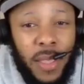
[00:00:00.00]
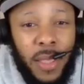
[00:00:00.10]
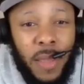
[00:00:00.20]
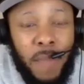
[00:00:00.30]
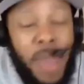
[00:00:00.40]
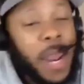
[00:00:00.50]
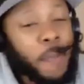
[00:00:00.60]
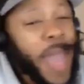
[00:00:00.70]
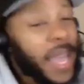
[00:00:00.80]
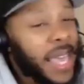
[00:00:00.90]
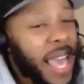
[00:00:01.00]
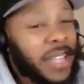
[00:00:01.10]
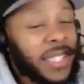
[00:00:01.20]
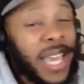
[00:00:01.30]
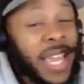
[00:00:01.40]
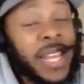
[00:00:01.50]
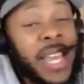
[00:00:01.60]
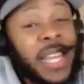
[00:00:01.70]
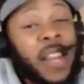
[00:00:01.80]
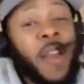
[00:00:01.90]
Manny Pacquiao said he
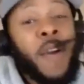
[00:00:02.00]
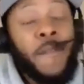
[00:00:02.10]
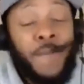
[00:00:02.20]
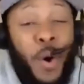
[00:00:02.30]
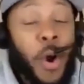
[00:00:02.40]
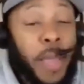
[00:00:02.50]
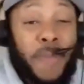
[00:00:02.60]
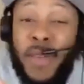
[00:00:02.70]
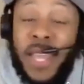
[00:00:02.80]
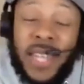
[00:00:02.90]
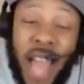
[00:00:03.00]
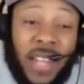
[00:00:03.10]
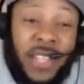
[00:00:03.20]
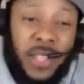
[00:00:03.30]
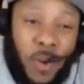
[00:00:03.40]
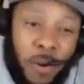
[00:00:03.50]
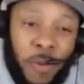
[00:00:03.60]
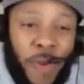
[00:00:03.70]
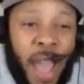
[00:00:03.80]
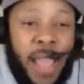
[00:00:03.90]
needed $40 million in order to
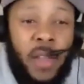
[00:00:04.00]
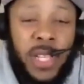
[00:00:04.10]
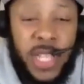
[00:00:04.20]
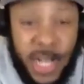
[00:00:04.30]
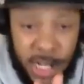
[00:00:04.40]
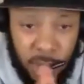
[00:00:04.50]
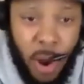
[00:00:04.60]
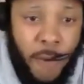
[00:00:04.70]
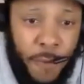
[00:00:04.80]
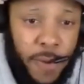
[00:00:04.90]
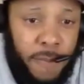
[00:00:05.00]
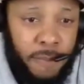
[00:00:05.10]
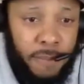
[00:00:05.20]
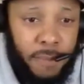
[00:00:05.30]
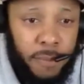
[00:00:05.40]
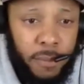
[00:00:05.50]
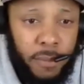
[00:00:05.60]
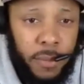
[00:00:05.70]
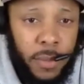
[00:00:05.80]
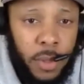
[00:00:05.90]
fight Terence Crawford.
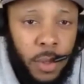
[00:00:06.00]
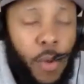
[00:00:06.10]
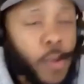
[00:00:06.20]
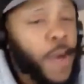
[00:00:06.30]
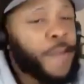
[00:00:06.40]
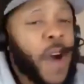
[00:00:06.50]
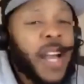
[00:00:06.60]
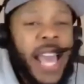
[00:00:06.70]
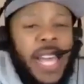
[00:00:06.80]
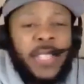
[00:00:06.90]
Who the fuck has